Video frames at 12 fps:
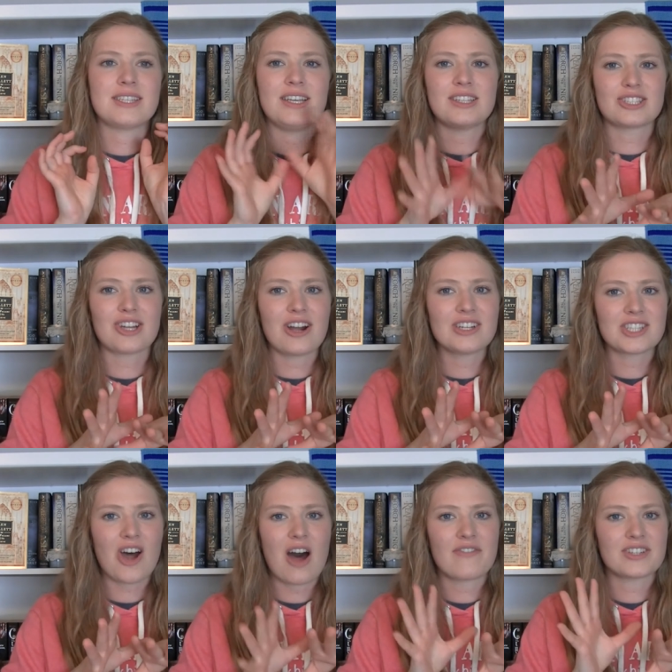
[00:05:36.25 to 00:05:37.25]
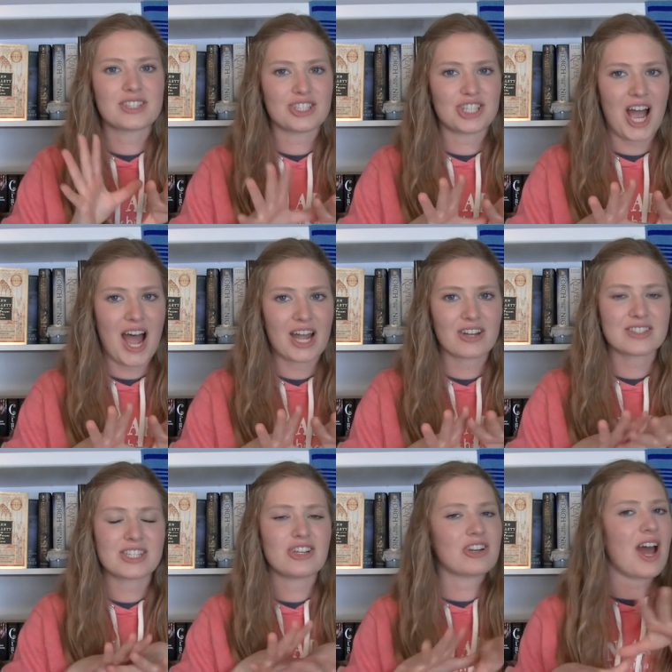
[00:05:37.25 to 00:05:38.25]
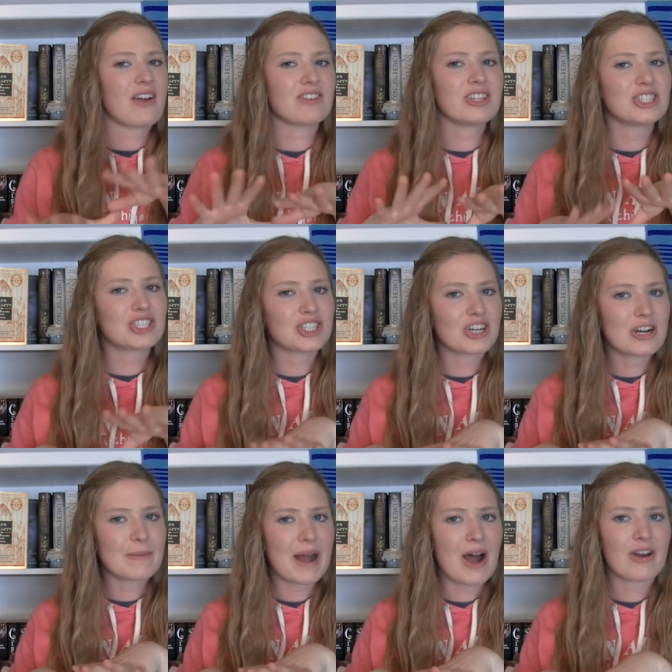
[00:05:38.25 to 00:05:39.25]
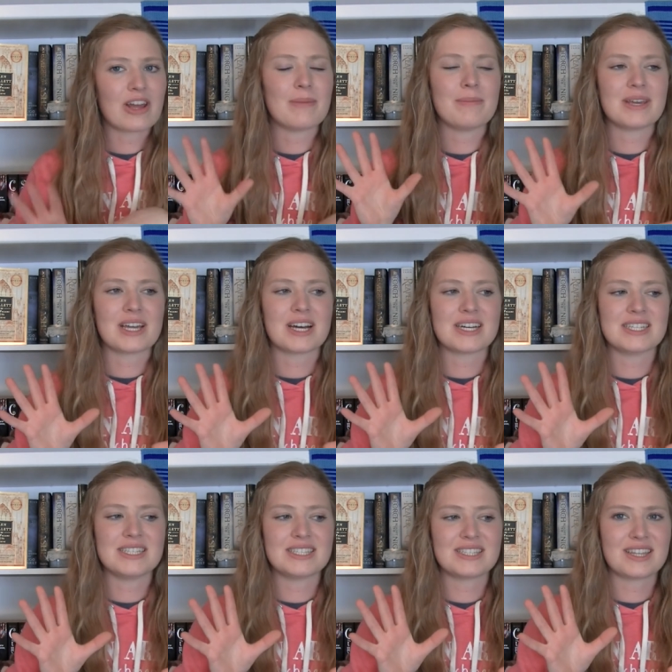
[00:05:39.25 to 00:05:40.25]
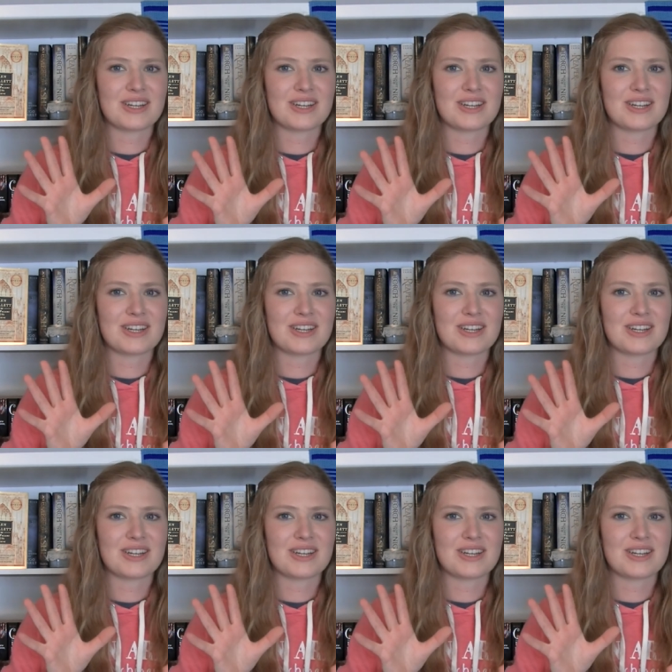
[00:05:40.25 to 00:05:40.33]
he starts off as a child and you're not really sure about him because